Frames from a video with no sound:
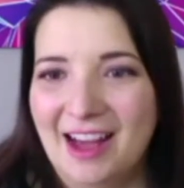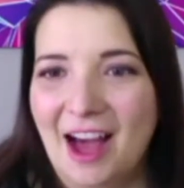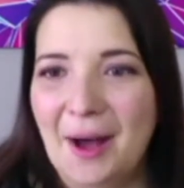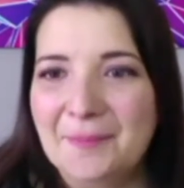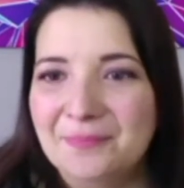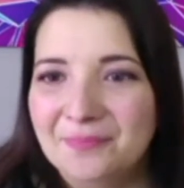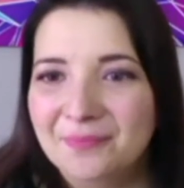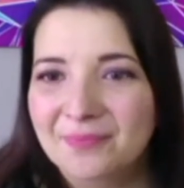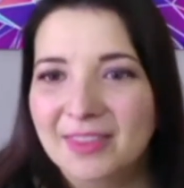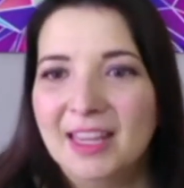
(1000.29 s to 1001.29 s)
Um,
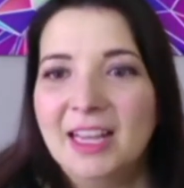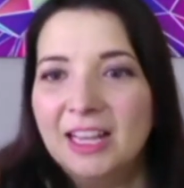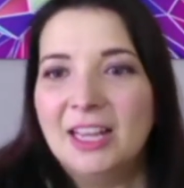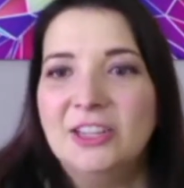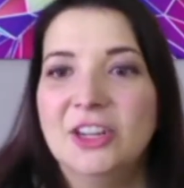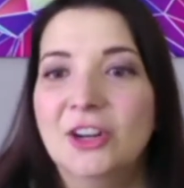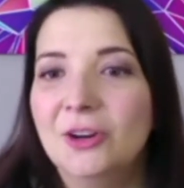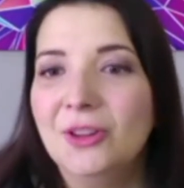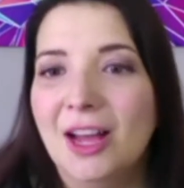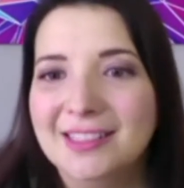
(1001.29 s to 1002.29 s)

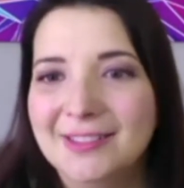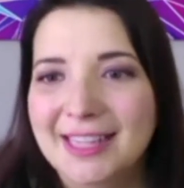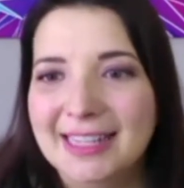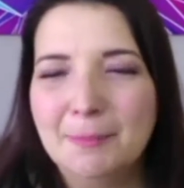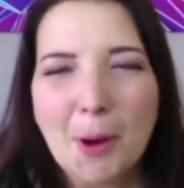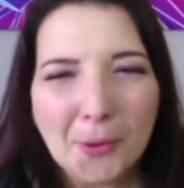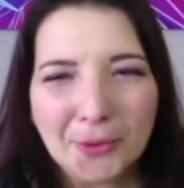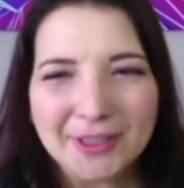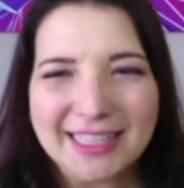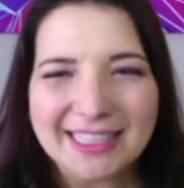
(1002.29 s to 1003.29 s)
Nicole also says
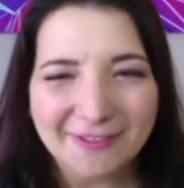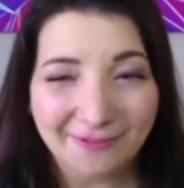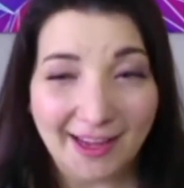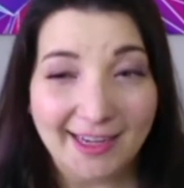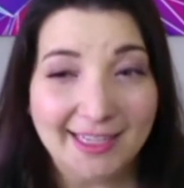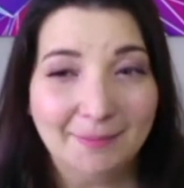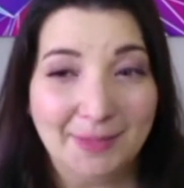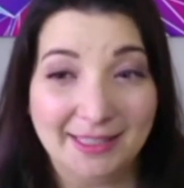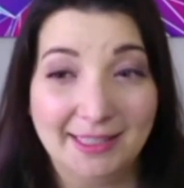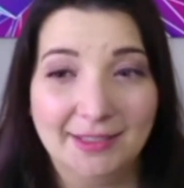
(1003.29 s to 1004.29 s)
poorly defined
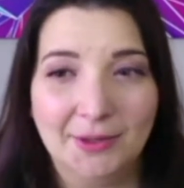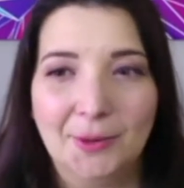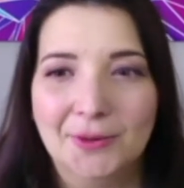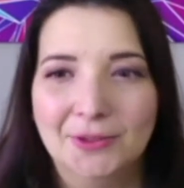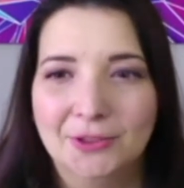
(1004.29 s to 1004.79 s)
business goals,